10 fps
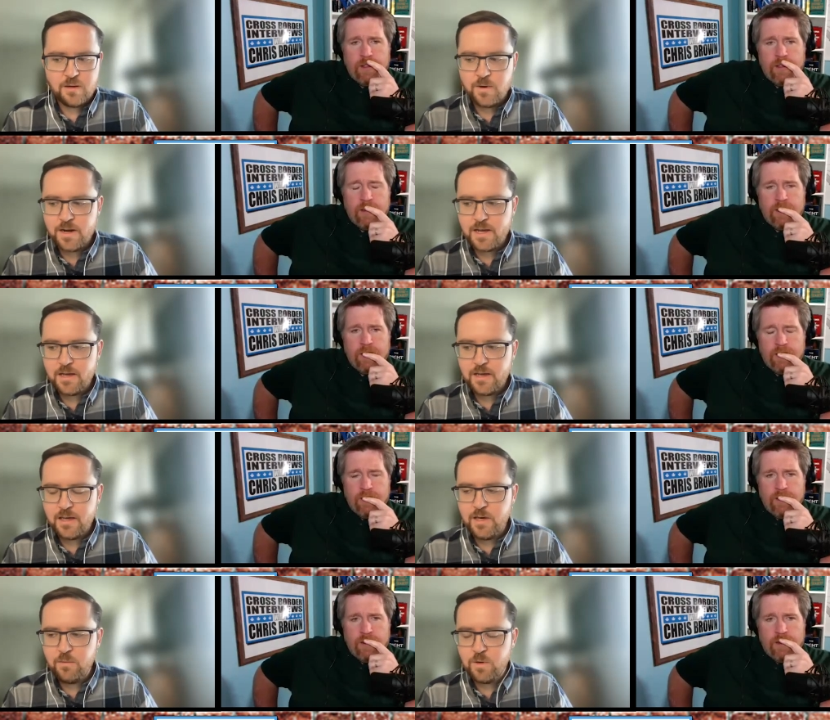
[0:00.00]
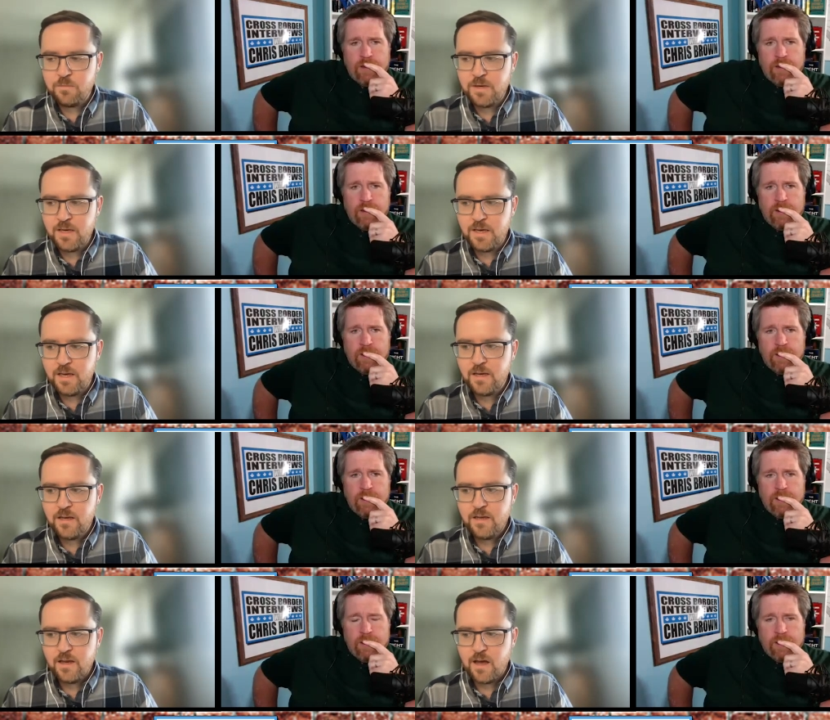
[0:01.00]
Speaker 1: already. He will be...
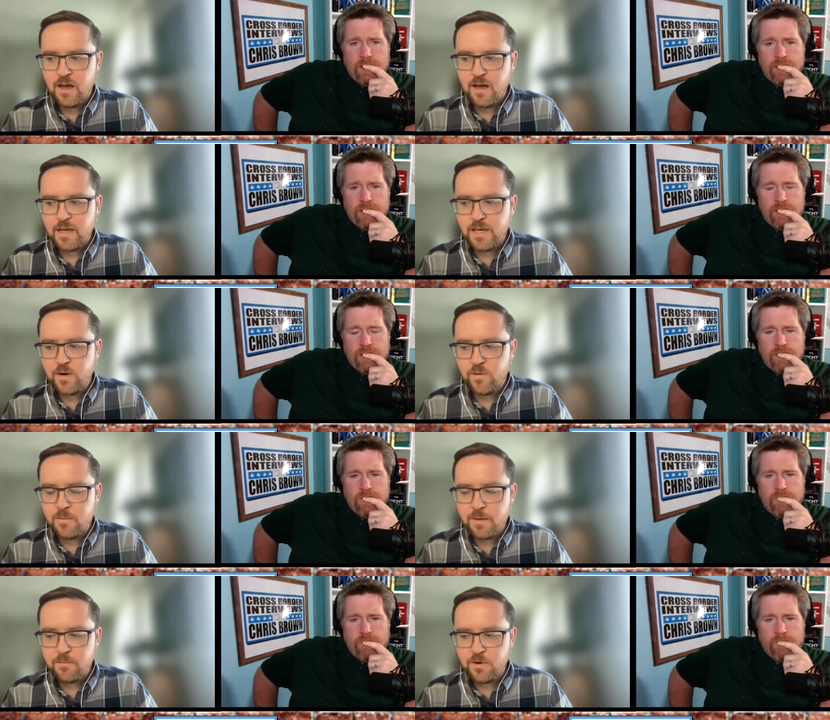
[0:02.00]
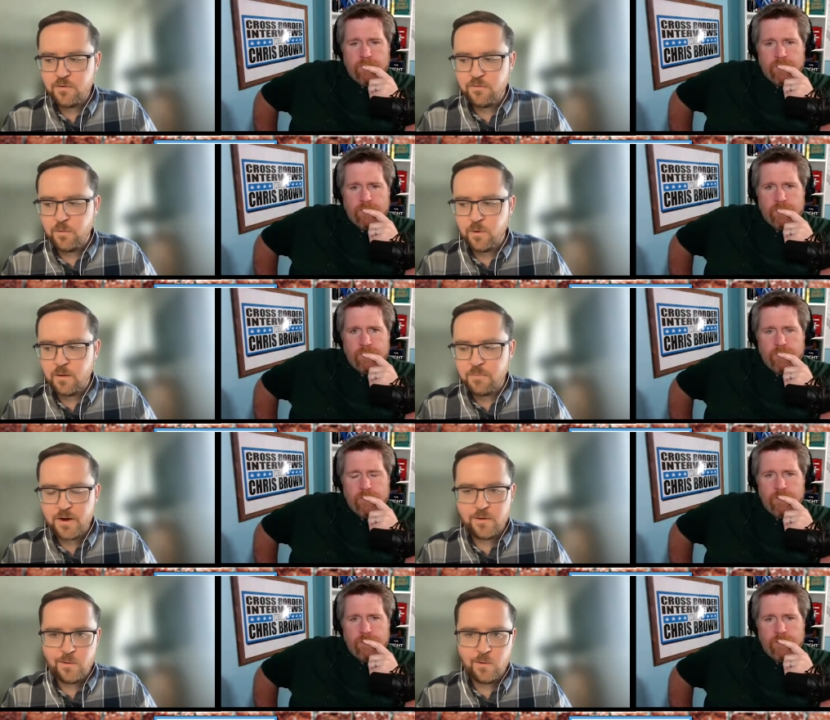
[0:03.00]
Uh, you know, remembered for
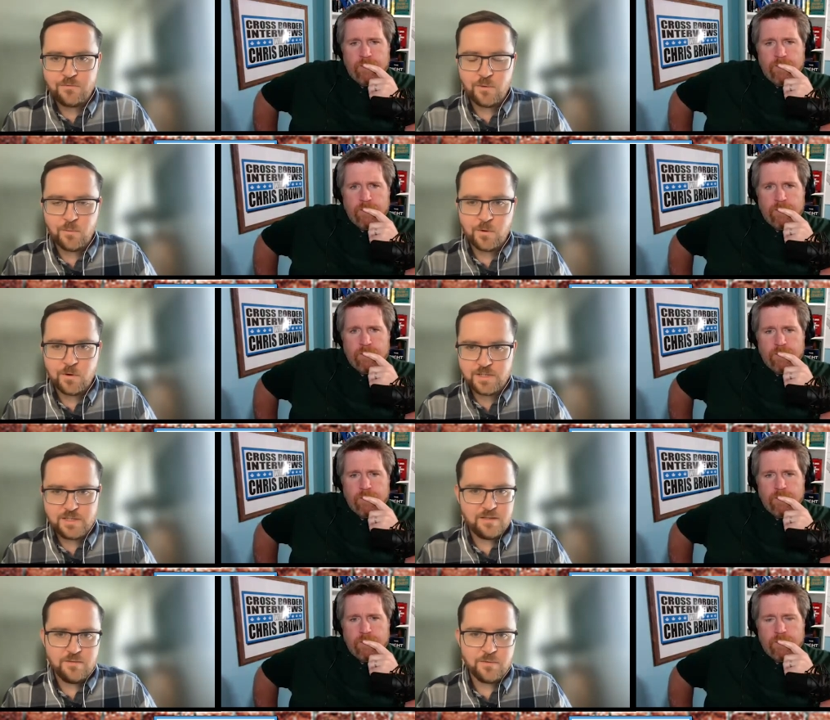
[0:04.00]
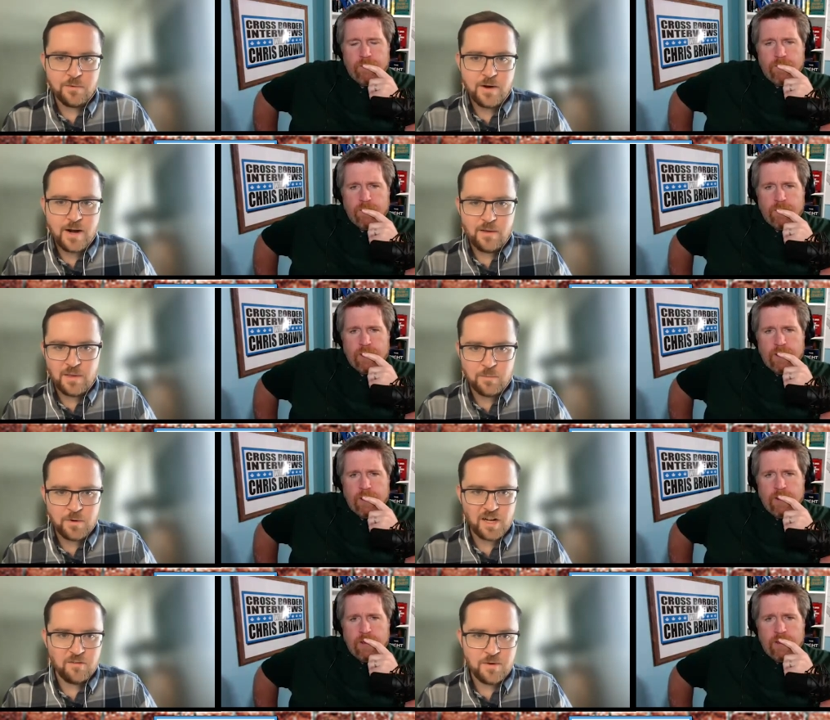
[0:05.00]
better or for worse for how the
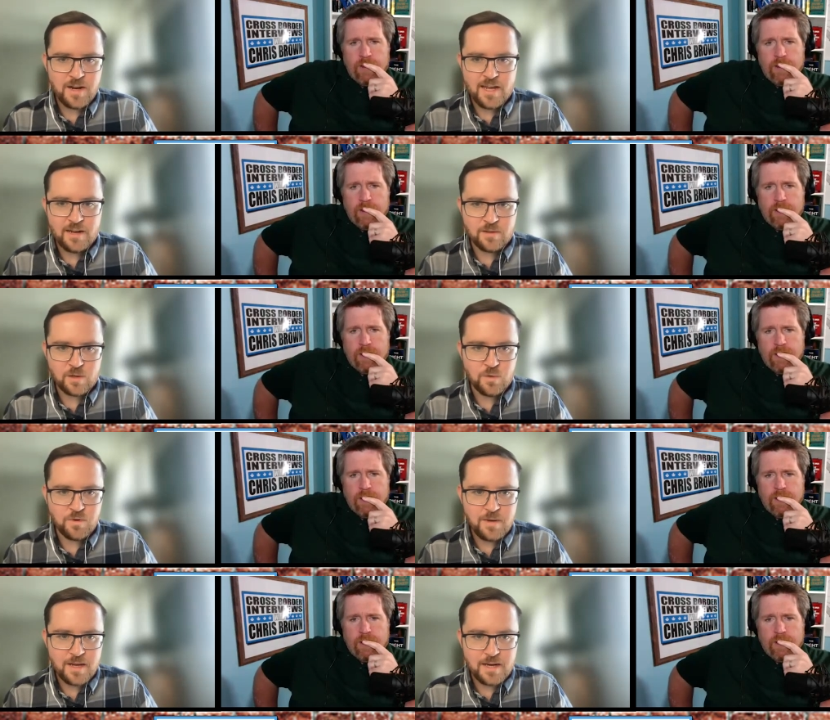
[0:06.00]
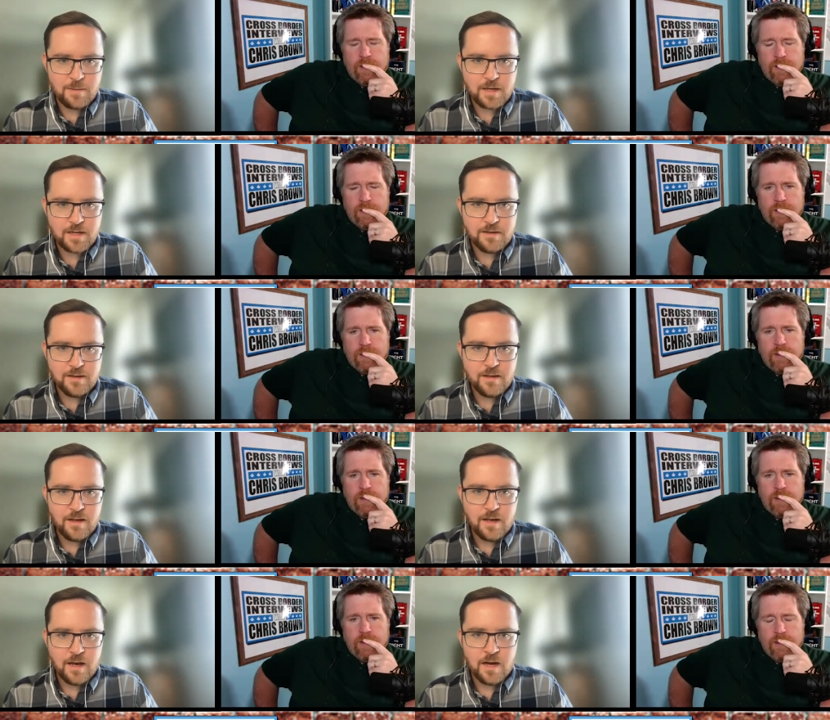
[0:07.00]
Alberta government handled the COVID pandemic.
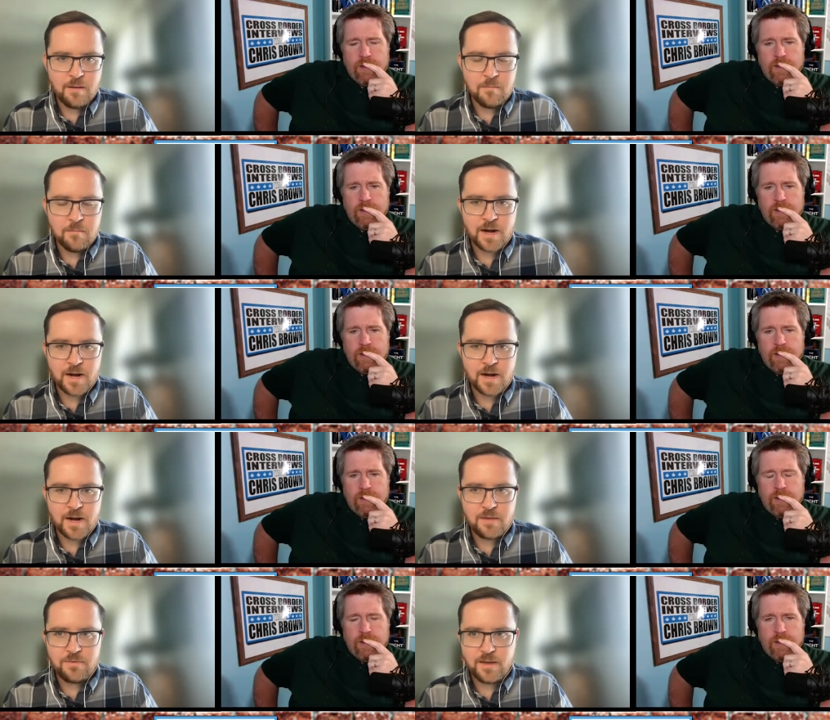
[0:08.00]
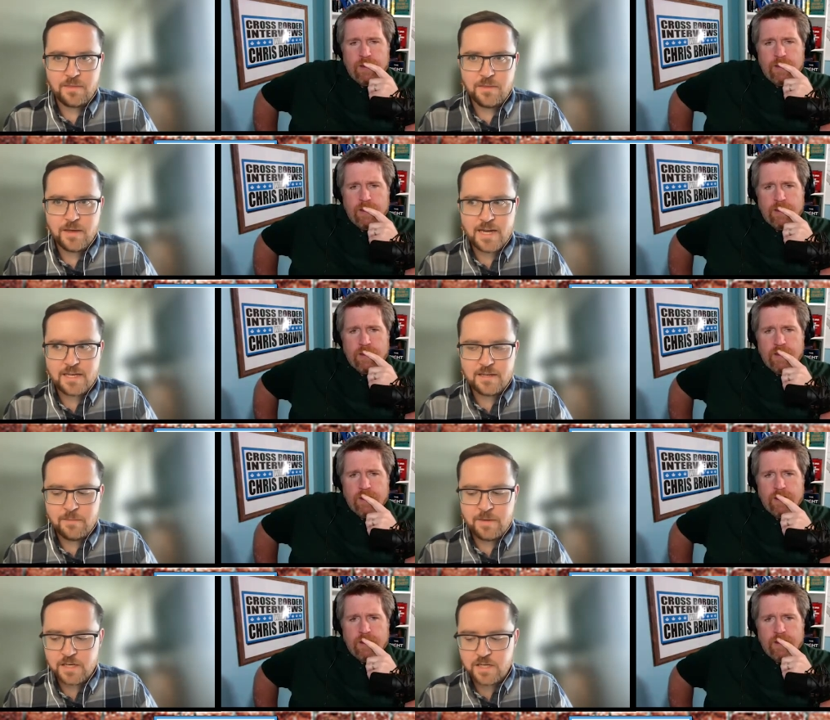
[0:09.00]
Um, but I think that, I
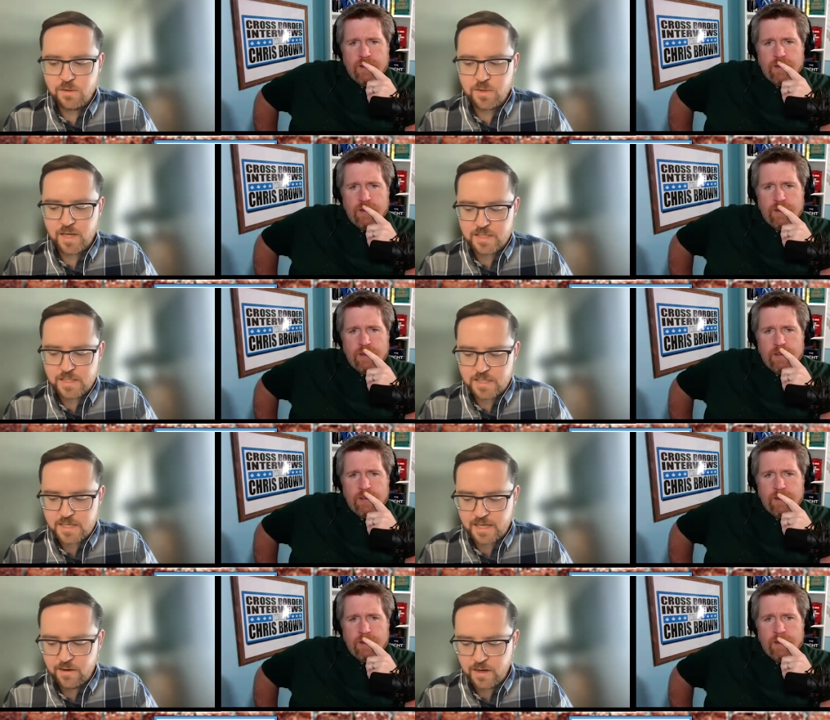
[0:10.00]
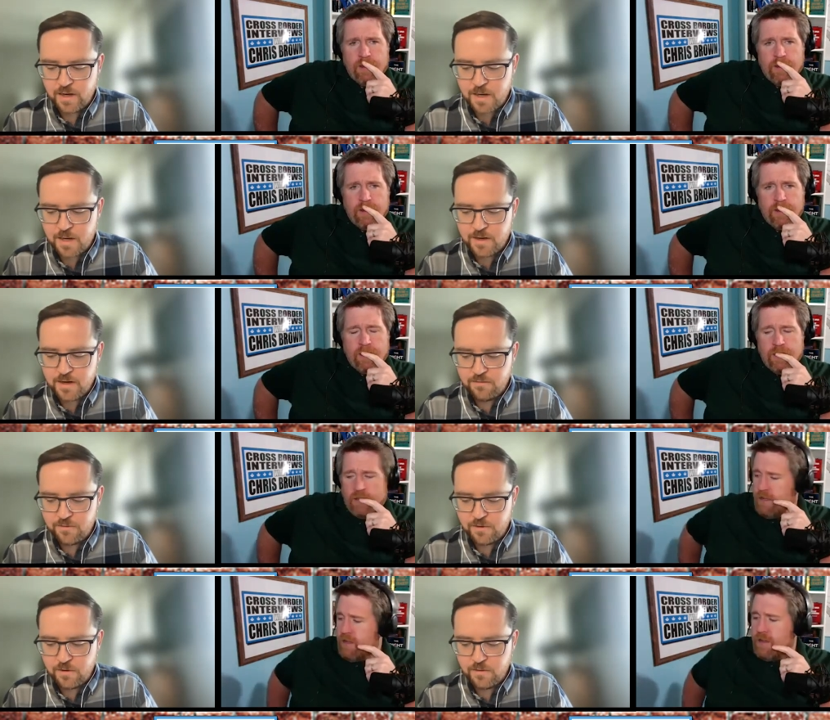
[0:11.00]
mean, the two things that stick out in my mind
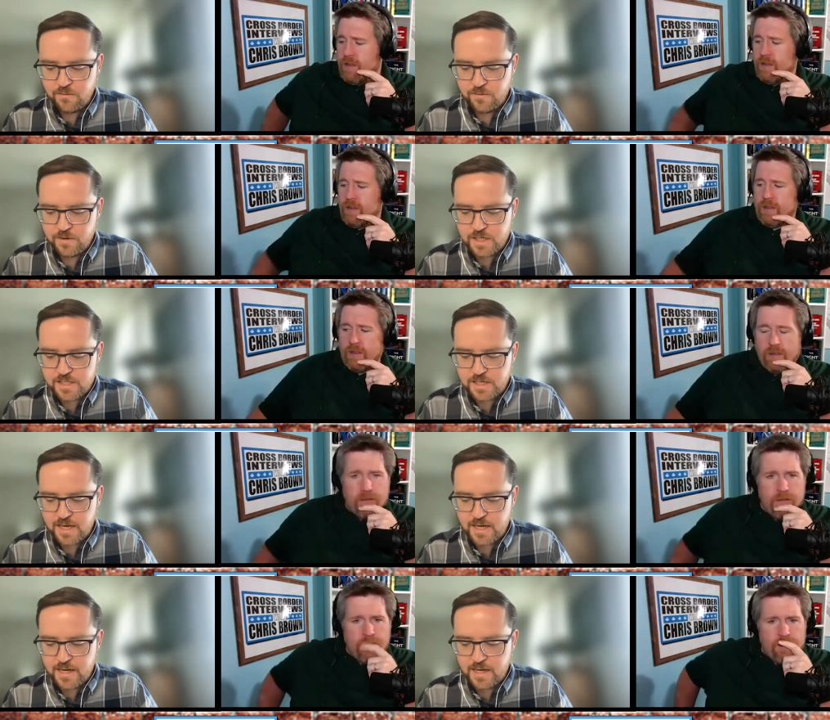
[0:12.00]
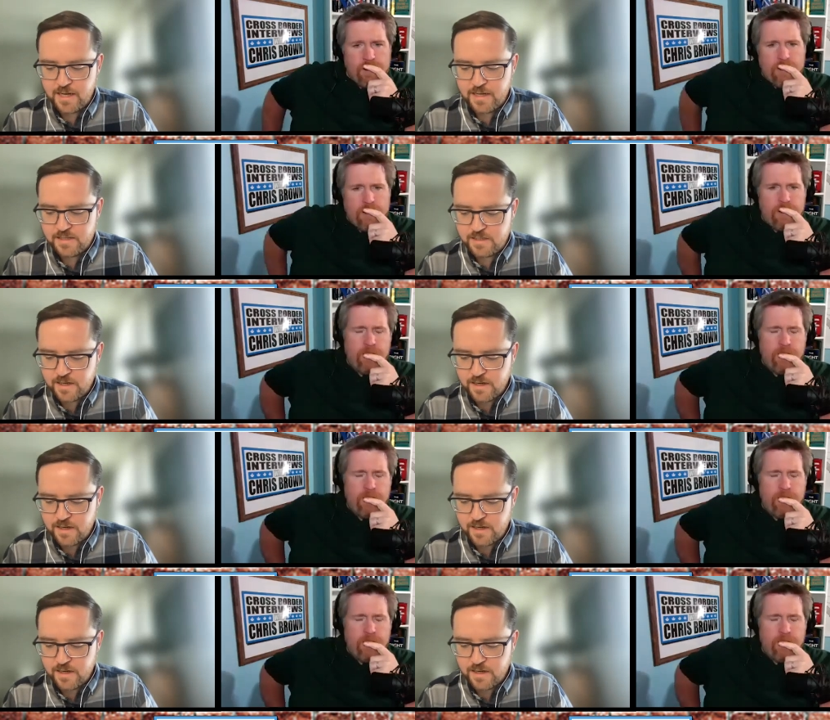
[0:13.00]
for, for Jason Kenney is,